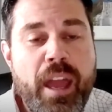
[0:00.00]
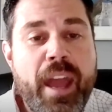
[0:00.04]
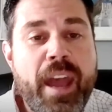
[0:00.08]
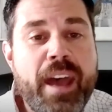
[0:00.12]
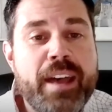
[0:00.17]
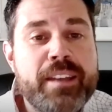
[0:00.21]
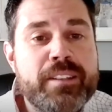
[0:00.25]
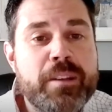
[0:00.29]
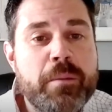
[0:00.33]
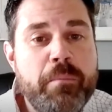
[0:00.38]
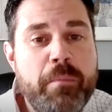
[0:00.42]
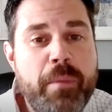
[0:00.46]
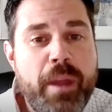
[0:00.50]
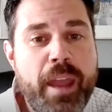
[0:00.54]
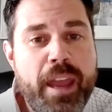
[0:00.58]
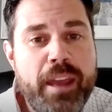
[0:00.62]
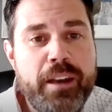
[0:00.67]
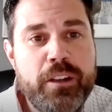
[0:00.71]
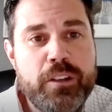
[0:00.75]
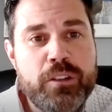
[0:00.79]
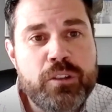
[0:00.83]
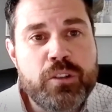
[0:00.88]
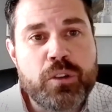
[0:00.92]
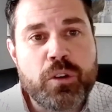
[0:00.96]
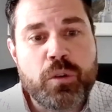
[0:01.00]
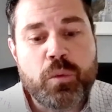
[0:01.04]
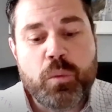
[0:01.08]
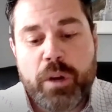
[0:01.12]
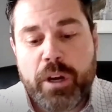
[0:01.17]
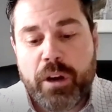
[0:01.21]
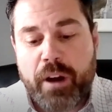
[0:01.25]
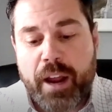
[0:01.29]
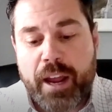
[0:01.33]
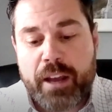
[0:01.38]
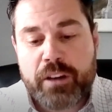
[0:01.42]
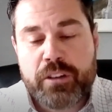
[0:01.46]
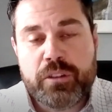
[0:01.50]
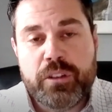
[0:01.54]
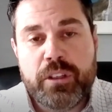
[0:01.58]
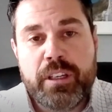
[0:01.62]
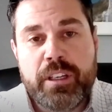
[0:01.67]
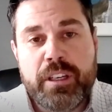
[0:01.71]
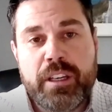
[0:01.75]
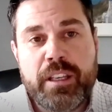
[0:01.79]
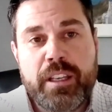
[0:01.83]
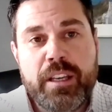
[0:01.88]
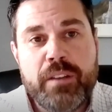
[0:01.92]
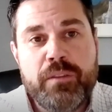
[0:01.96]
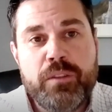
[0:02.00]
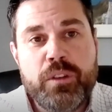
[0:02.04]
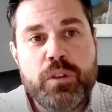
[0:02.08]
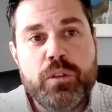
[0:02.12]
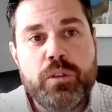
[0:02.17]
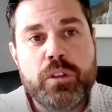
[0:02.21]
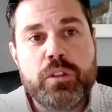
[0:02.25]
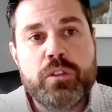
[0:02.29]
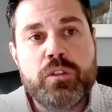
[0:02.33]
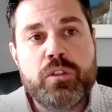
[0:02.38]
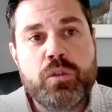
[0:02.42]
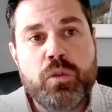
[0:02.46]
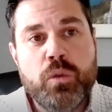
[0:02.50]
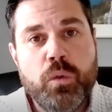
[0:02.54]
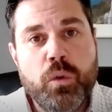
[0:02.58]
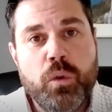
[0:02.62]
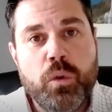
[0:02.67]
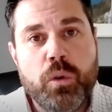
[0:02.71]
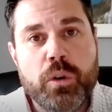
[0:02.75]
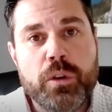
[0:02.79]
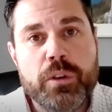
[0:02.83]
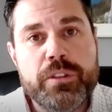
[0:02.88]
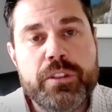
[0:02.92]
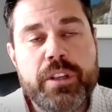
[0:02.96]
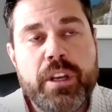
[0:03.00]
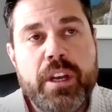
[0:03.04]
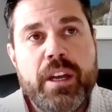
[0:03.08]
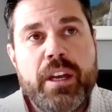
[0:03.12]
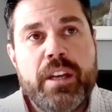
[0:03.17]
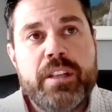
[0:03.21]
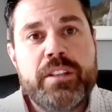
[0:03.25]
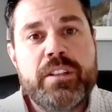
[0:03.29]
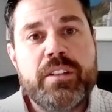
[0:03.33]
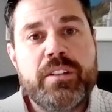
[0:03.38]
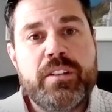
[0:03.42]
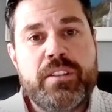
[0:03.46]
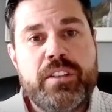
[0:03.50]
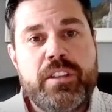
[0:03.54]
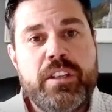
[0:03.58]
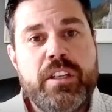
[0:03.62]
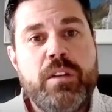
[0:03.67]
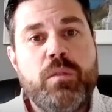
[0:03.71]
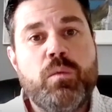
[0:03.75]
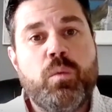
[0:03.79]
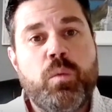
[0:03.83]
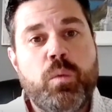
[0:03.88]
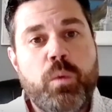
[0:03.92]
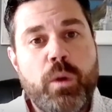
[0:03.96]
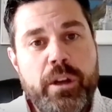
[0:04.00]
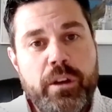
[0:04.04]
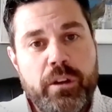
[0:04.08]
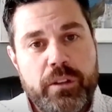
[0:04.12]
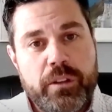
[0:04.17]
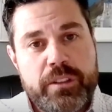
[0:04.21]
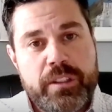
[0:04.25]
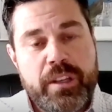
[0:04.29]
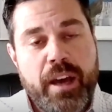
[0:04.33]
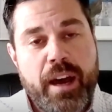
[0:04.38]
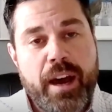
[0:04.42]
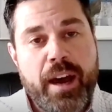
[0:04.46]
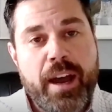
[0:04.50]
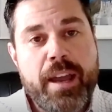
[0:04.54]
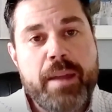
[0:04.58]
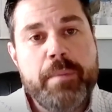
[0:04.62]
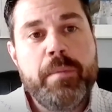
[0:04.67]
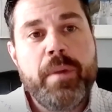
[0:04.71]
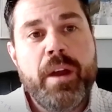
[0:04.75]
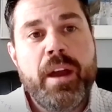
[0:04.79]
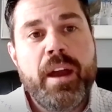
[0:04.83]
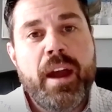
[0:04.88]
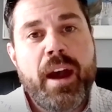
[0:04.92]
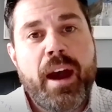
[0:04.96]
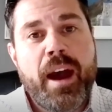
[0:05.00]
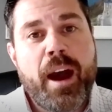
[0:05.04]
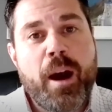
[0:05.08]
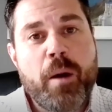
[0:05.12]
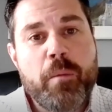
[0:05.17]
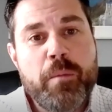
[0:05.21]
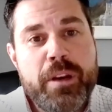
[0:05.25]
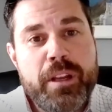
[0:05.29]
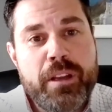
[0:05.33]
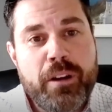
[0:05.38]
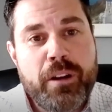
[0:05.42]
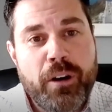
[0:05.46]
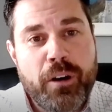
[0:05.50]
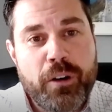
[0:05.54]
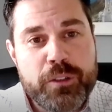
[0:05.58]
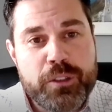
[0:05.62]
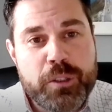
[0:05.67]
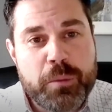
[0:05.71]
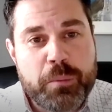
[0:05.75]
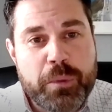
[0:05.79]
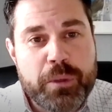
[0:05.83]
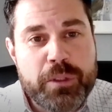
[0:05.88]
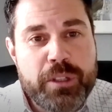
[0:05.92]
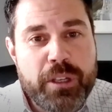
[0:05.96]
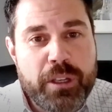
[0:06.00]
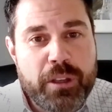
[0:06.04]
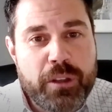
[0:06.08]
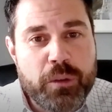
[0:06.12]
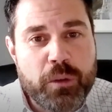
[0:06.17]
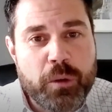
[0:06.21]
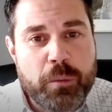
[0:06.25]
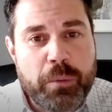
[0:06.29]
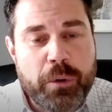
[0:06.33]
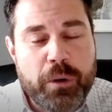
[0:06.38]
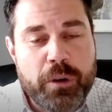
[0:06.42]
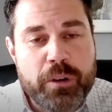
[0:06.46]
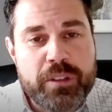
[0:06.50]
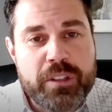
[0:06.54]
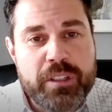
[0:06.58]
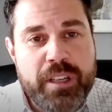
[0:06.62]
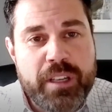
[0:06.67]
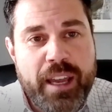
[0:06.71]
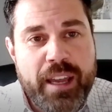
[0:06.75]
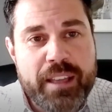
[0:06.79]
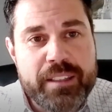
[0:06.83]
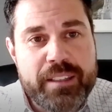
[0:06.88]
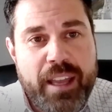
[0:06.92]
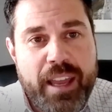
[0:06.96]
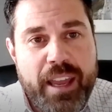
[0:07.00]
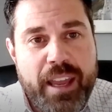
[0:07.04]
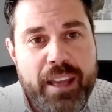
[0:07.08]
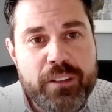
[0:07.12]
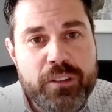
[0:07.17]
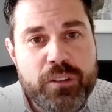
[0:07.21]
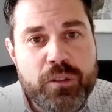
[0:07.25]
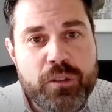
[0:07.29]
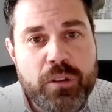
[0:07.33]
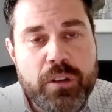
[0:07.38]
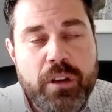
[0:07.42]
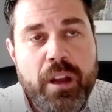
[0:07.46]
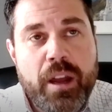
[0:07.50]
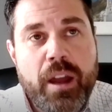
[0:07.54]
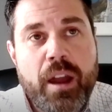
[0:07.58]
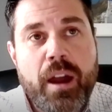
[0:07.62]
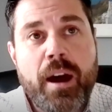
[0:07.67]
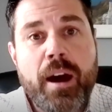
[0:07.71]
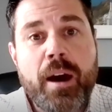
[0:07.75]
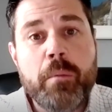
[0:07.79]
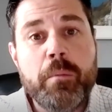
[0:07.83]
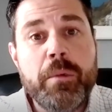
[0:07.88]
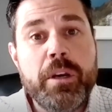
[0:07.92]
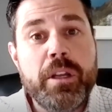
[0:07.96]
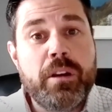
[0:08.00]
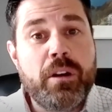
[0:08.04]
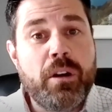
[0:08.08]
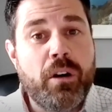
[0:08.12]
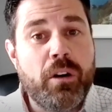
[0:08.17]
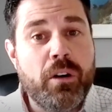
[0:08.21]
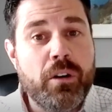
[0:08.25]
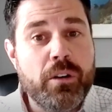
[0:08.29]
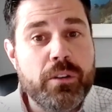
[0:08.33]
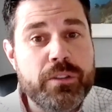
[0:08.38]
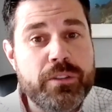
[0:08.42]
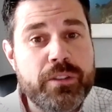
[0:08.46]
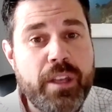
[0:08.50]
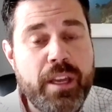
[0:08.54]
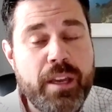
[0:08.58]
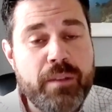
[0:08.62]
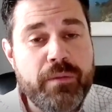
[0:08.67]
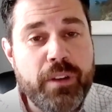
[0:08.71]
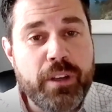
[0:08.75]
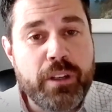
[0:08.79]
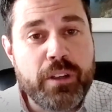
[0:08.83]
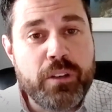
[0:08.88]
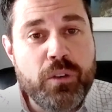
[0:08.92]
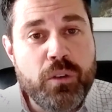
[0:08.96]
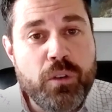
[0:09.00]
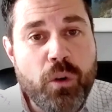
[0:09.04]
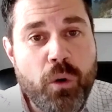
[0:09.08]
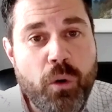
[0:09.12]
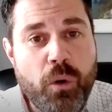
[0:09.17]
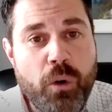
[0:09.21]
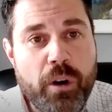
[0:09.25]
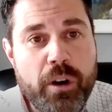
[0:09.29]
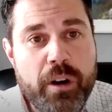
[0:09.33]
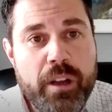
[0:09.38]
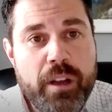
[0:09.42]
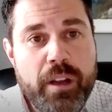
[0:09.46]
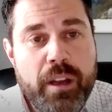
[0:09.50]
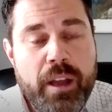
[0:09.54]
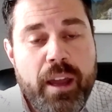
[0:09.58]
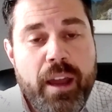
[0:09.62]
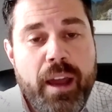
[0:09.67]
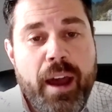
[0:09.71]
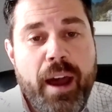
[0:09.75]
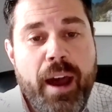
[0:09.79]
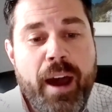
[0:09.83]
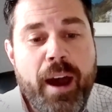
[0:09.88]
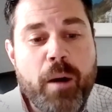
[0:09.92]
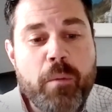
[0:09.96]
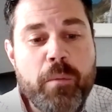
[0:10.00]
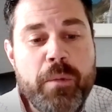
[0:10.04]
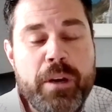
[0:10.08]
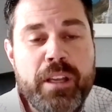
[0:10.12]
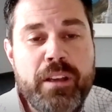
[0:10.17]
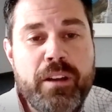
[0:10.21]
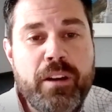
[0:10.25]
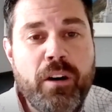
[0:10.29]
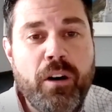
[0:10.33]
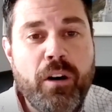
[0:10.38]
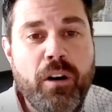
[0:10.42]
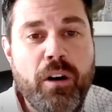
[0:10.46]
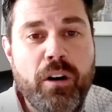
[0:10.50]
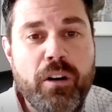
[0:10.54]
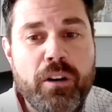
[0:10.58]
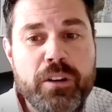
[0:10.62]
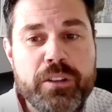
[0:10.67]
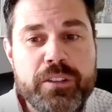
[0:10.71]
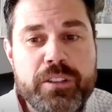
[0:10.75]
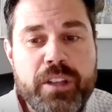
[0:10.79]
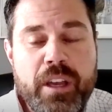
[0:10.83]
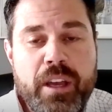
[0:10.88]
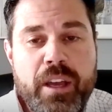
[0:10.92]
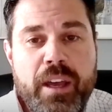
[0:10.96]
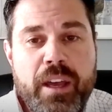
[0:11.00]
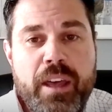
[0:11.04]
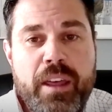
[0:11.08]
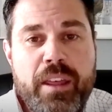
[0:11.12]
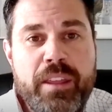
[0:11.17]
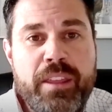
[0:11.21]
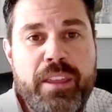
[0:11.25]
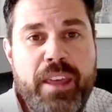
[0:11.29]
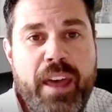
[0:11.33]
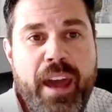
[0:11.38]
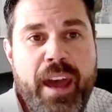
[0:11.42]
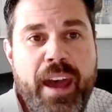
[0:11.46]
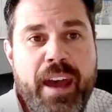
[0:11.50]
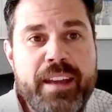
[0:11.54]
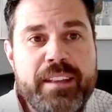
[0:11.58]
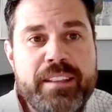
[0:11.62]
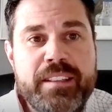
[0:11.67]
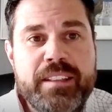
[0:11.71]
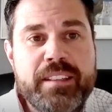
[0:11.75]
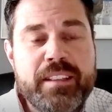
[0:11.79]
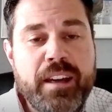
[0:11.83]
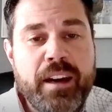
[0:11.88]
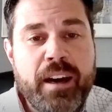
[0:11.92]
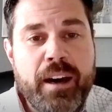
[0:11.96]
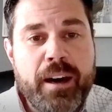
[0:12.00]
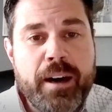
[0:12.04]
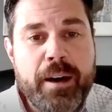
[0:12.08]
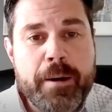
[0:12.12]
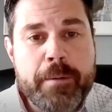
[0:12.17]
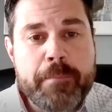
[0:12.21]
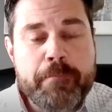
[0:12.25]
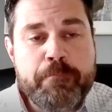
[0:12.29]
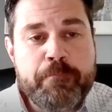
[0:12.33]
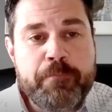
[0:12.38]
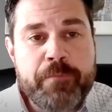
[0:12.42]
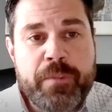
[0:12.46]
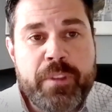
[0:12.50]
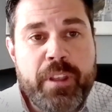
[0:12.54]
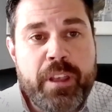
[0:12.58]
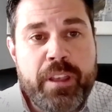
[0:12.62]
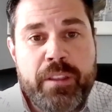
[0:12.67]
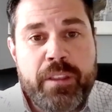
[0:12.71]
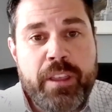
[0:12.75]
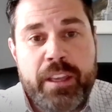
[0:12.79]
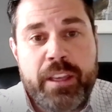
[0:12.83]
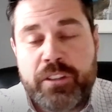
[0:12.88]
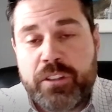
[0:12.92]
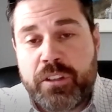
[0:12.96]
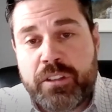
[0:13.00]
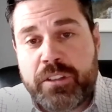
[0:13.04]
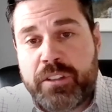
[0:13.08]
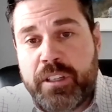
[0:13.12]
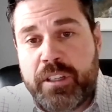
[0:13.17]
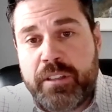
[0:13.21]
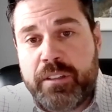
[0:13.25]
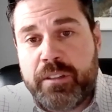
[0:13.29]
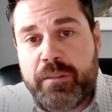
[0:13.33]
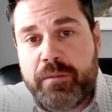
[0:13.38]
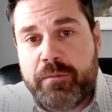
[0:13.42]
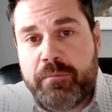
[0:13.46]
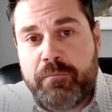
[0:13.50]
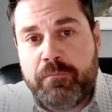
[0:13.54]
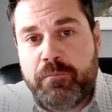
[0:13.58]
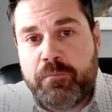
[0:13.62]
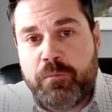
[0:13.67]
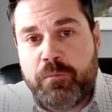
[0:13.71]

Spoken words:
As a manager, we're actually going to give you the tools to see real time how many calls a particular person has answered, how many calls they have ignored, how many calls that they just didn't